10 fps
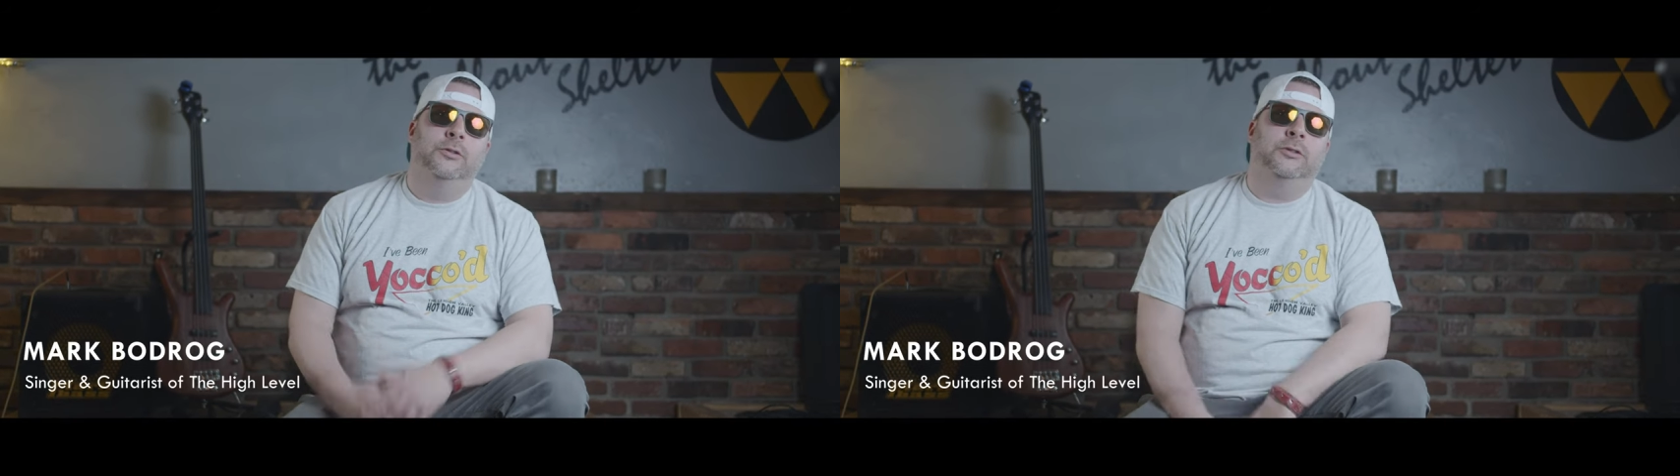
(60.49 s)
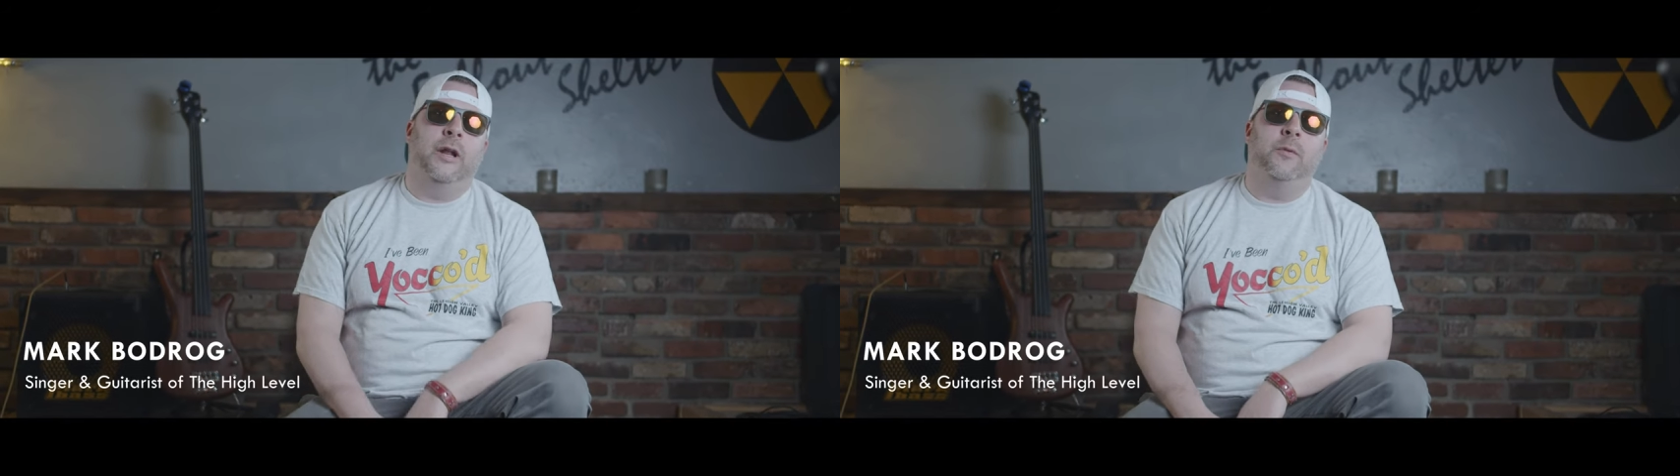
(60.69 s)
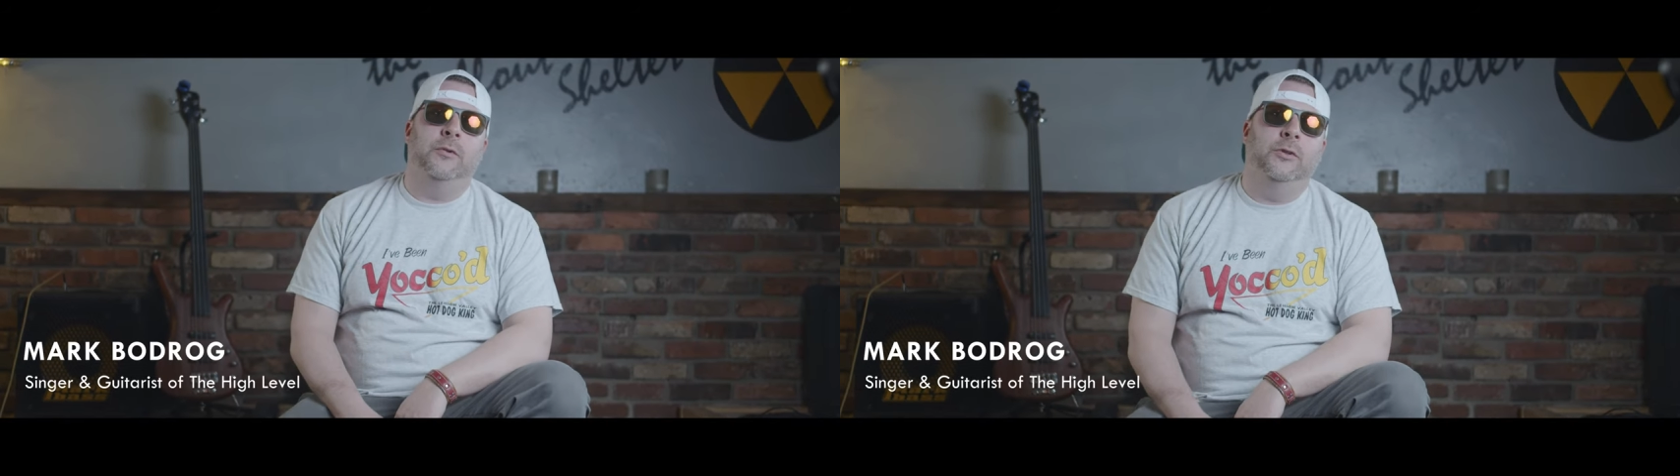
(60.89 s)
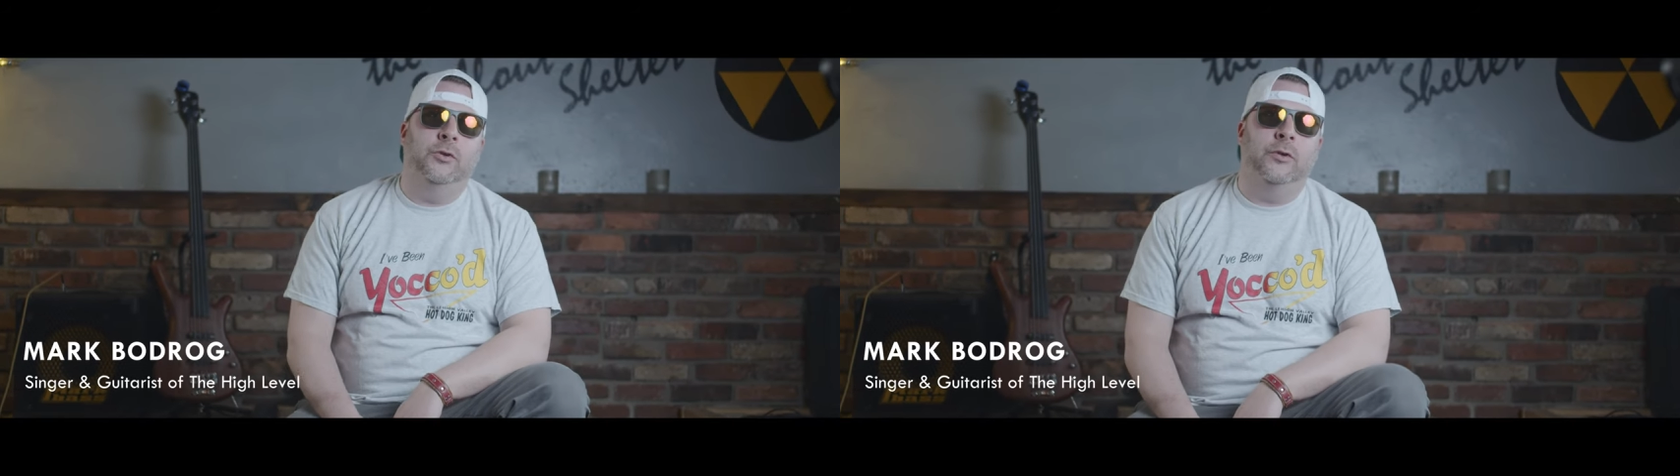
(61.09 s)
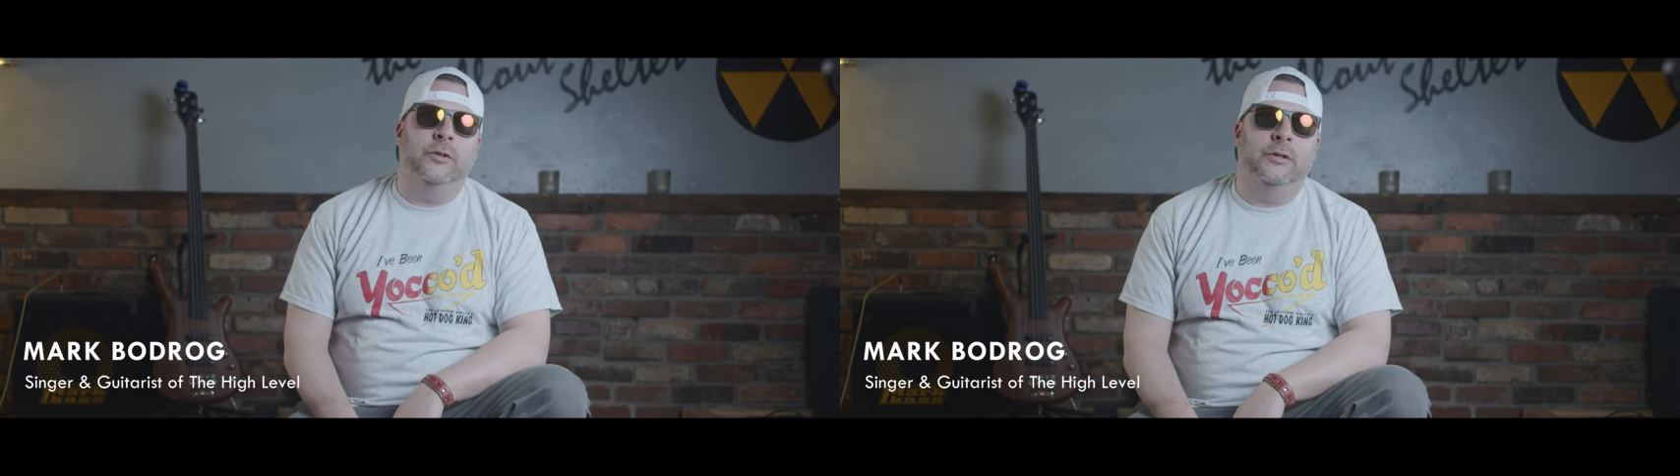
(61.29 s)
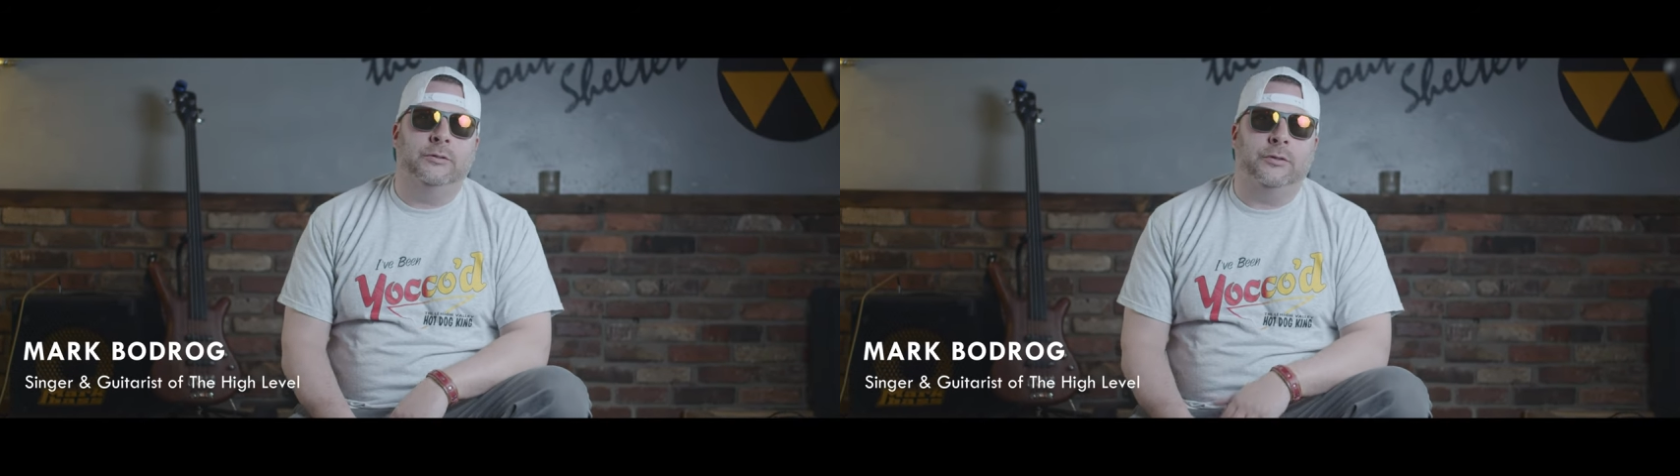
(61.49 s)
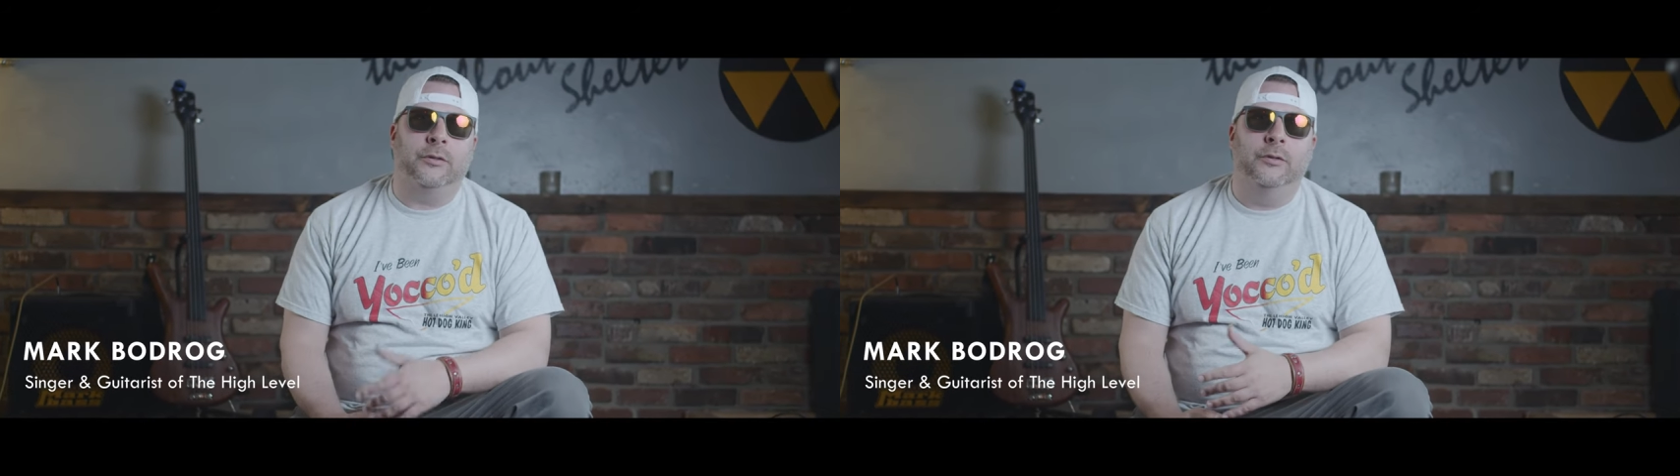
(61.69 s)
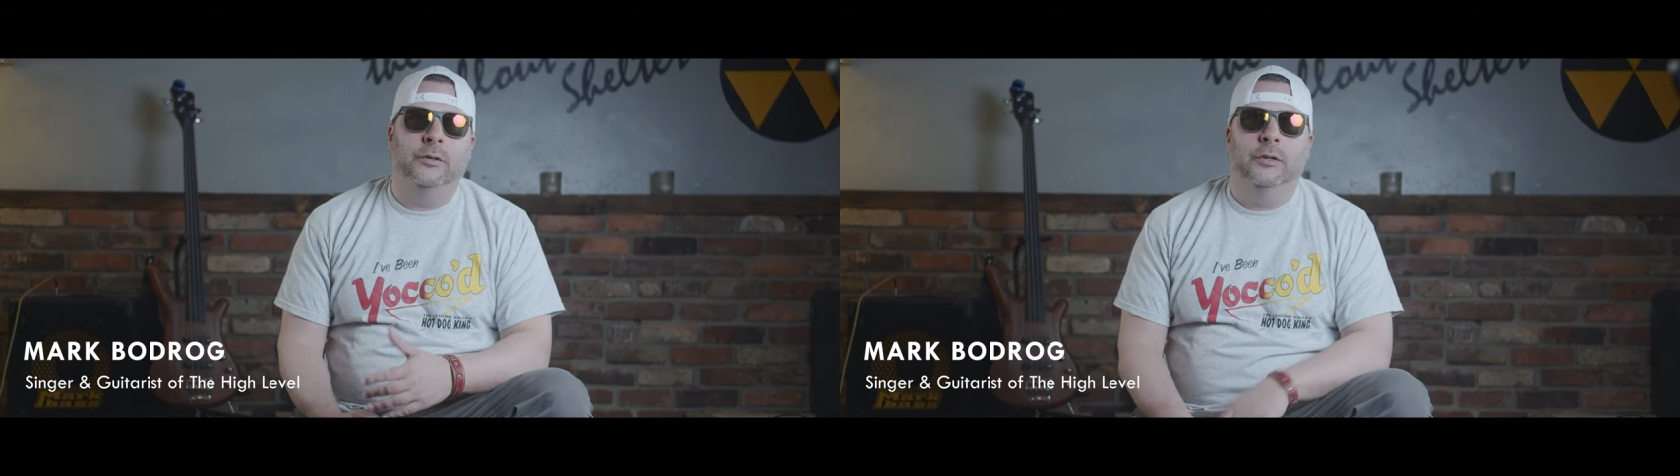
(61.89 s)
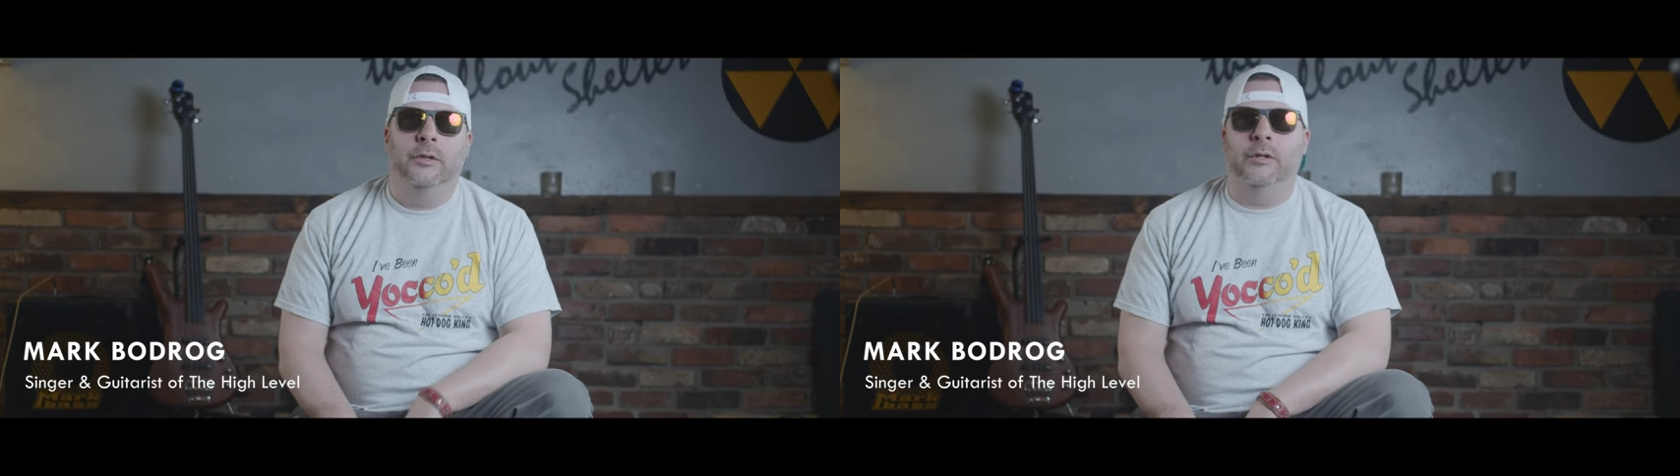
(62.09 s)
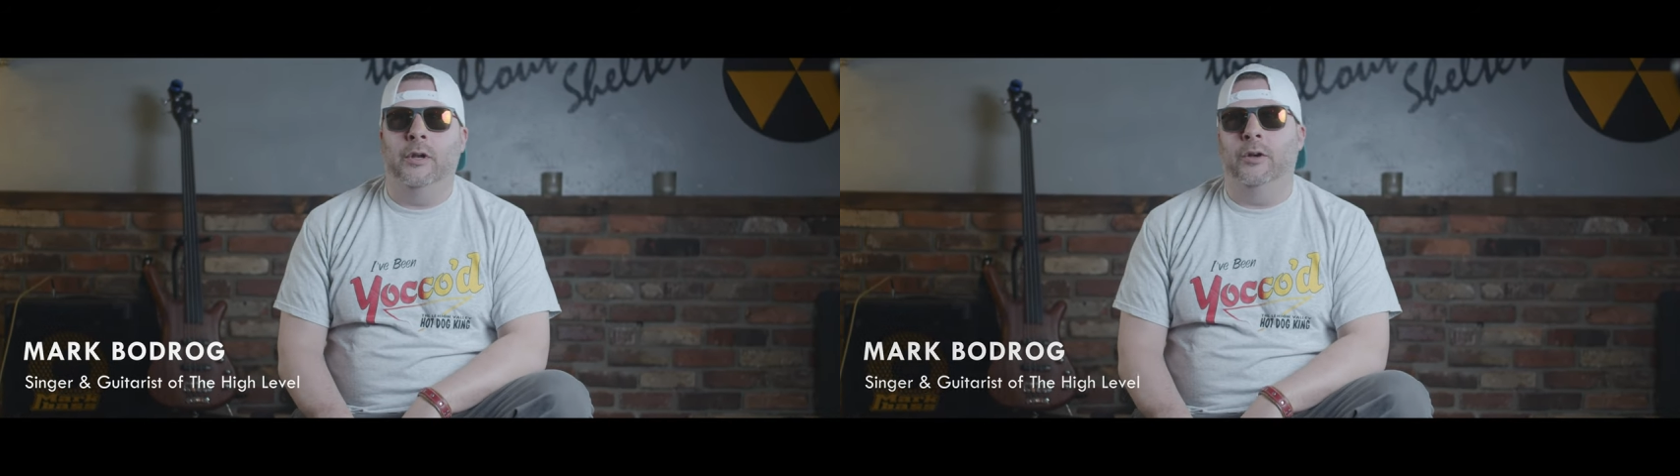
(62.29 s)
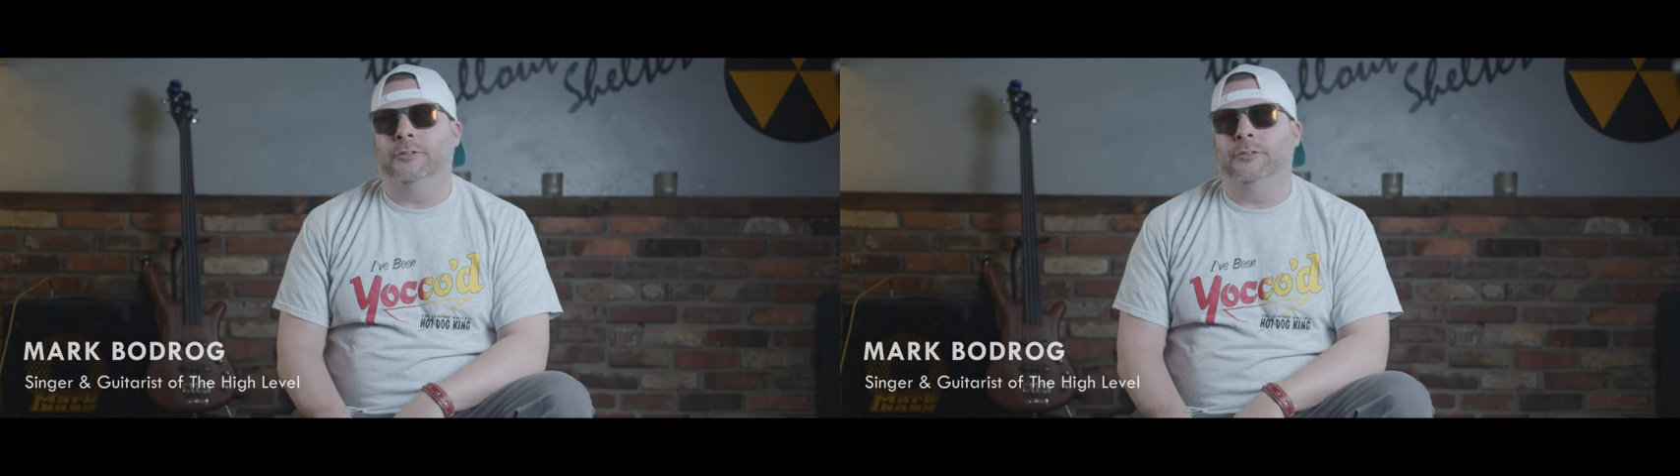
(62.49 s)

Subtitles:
should I be doing this, or, you know,